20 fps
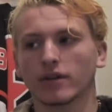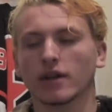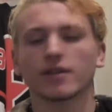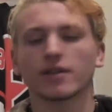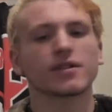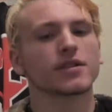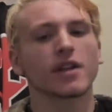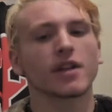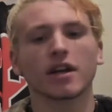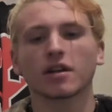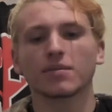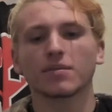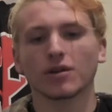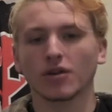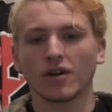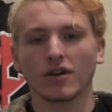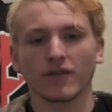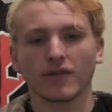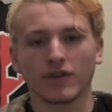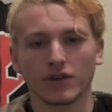This is not going to be a
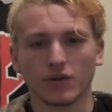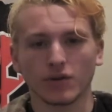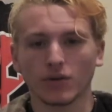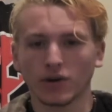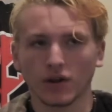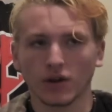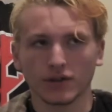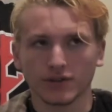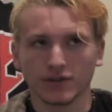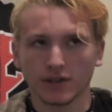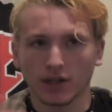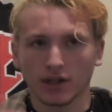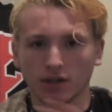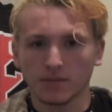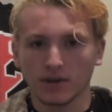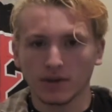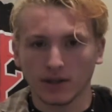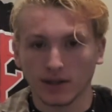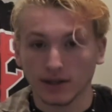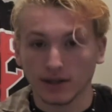long video at all. This is not going to
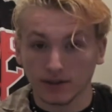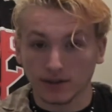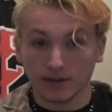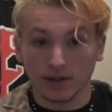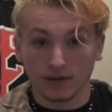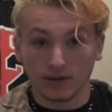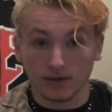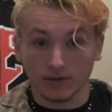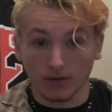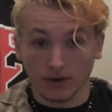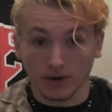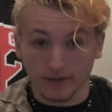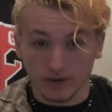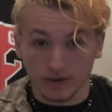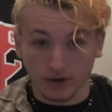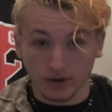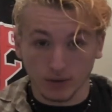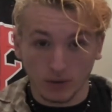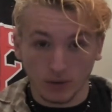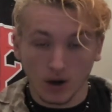be like an extensive
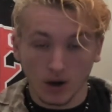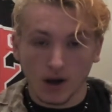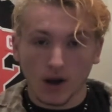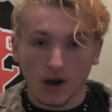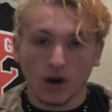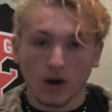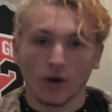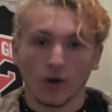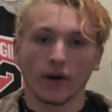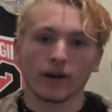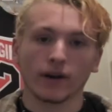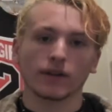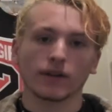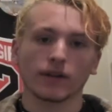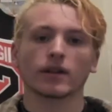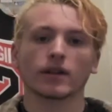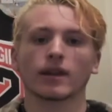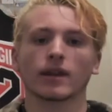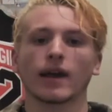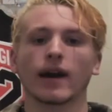review or anything
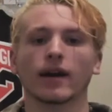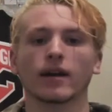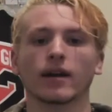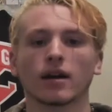like that.